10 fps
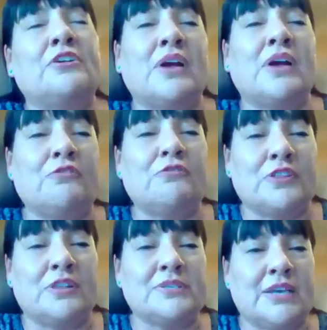out for
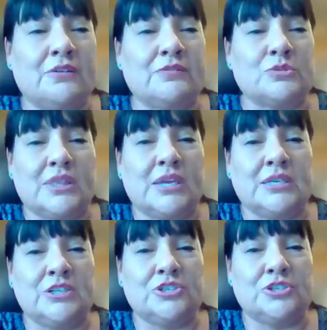themselves what they
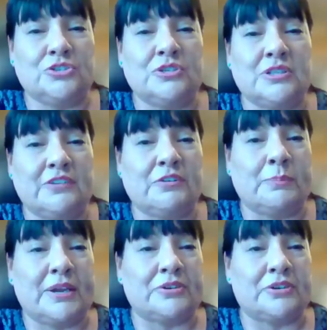need to do to live a
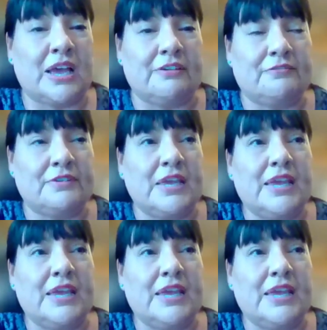better life.